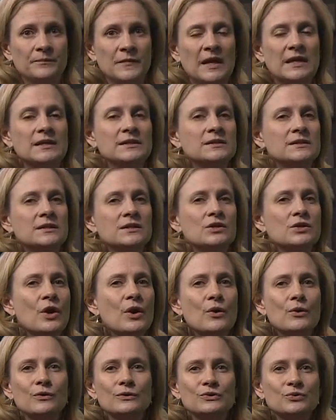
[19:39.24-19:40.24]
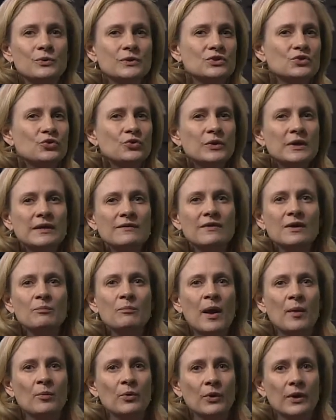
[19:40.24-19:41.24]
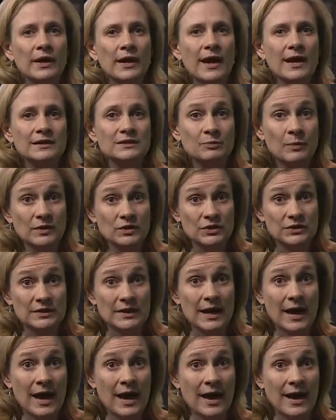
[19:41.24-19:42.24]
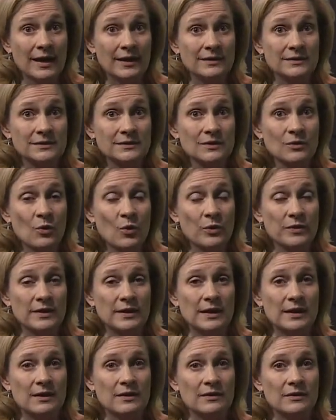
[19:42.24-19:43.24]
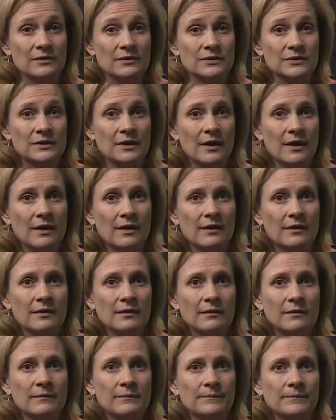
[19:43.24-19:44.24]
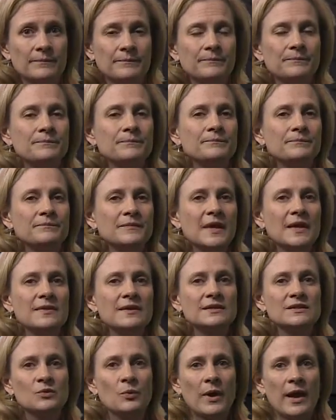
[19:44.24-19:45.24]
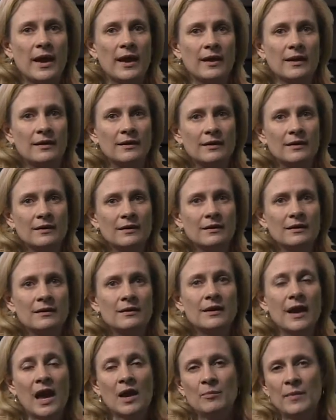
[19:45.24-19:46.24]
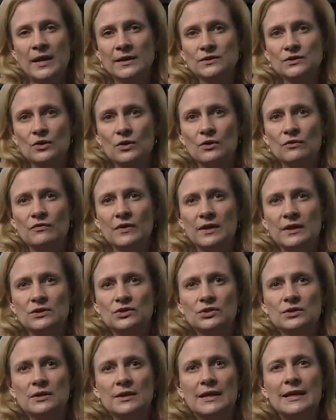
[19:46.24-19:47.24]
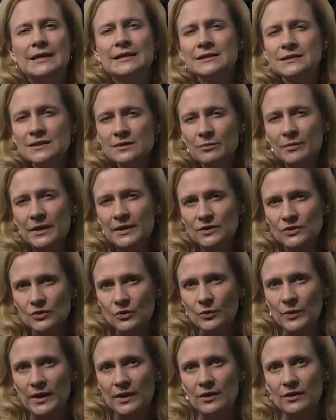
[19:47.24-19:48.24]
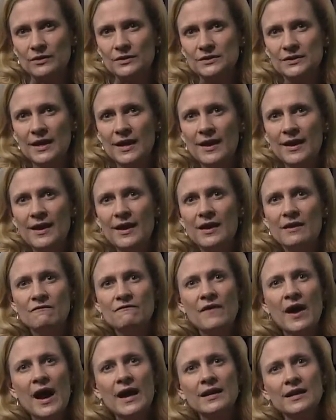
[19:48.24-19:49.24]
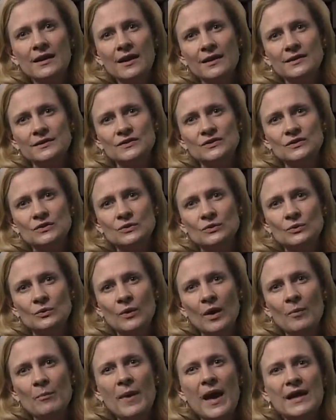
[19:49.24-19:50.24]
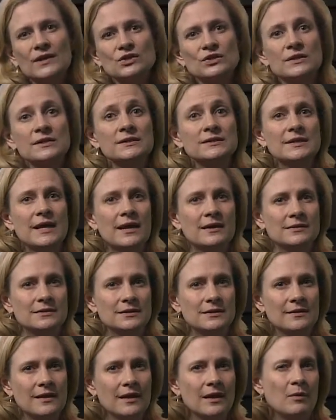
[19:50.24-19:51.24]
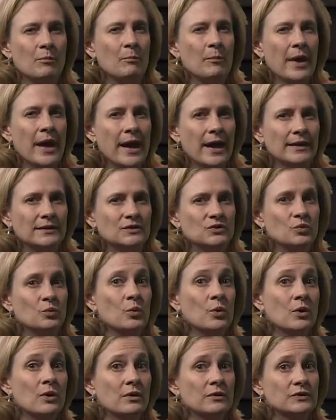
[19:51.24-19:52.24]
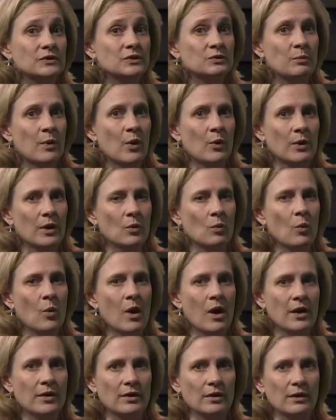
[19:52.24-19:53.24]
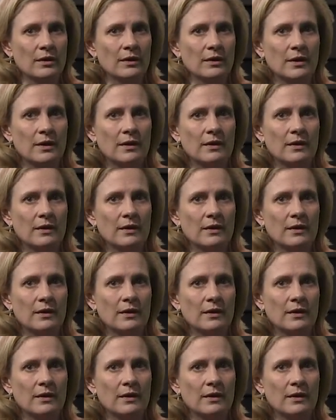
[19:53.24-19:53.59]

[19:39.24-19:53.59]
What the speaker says: It is the nose retrieving memory as much as the eyes or the ears. In this way, Nye makes her village intimate to readers, inviting us to imagine a scent that combines wool, smoke, and water.